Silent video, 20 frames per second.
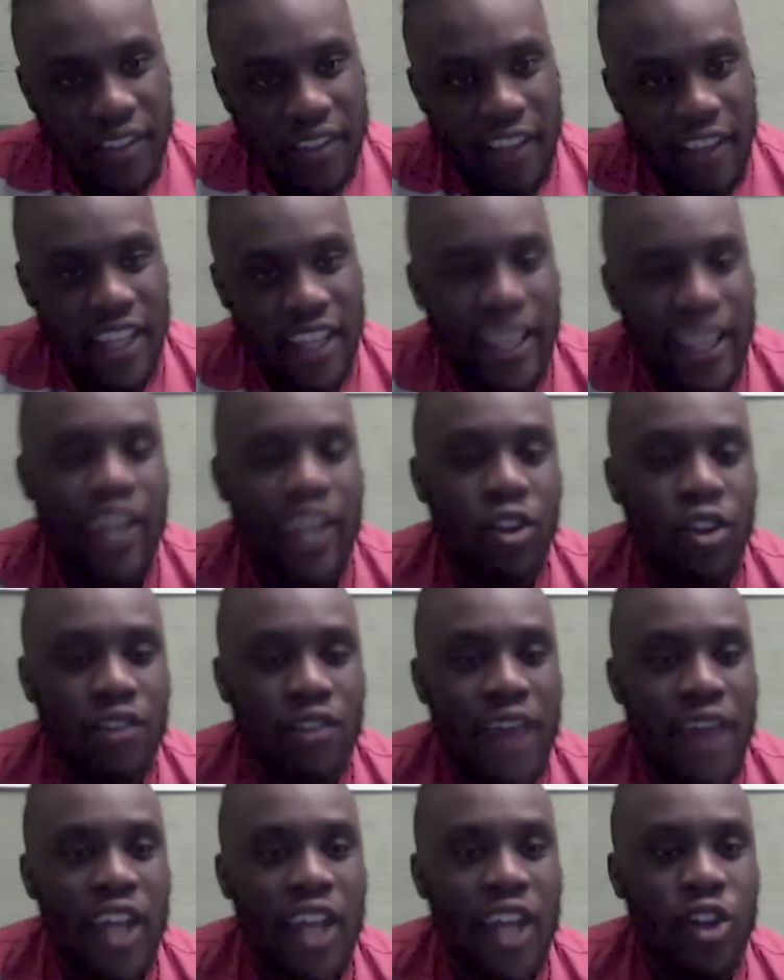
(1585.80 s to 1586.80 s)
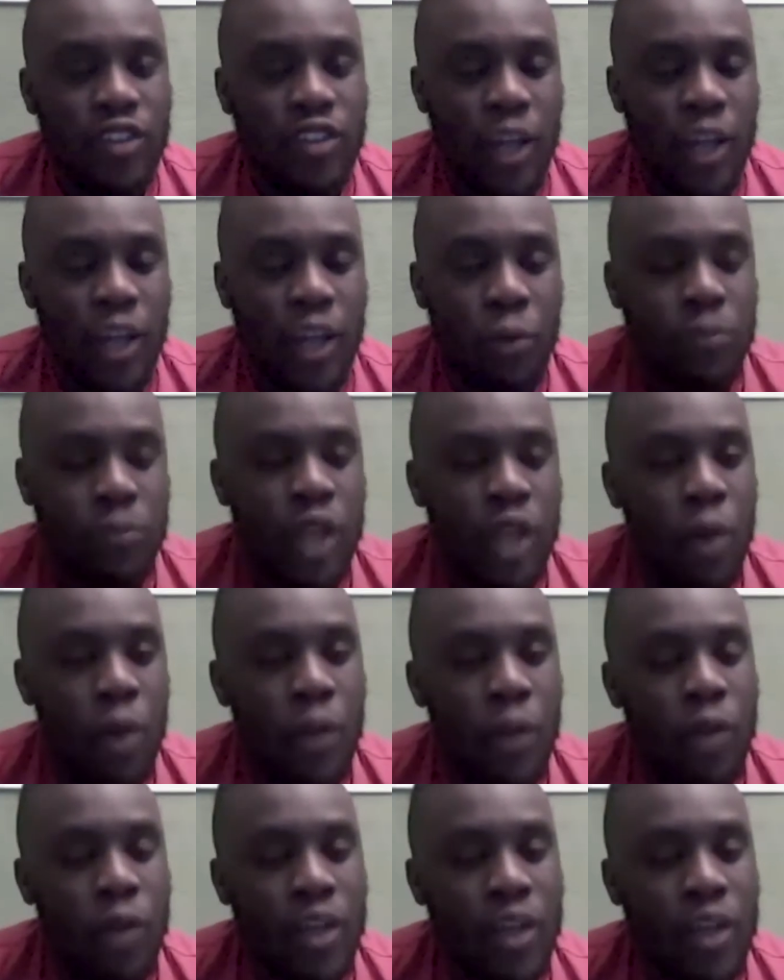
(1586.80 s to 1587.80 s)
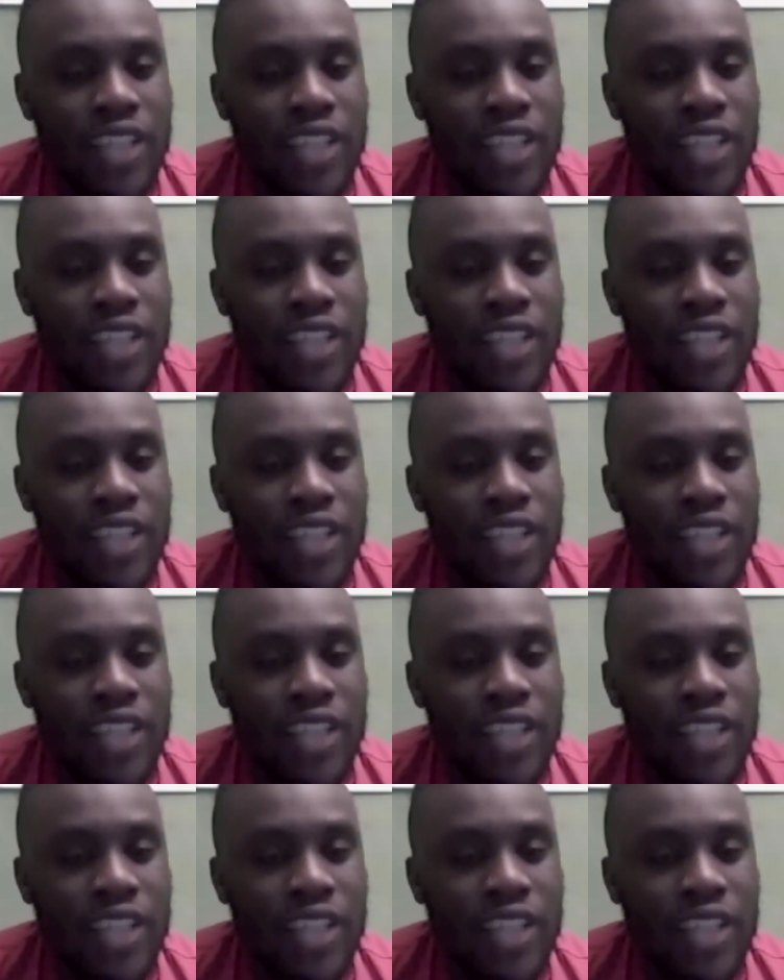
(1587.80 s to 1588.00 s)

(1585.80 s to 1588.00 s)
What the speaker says: They know the value of. They'll be the ones that know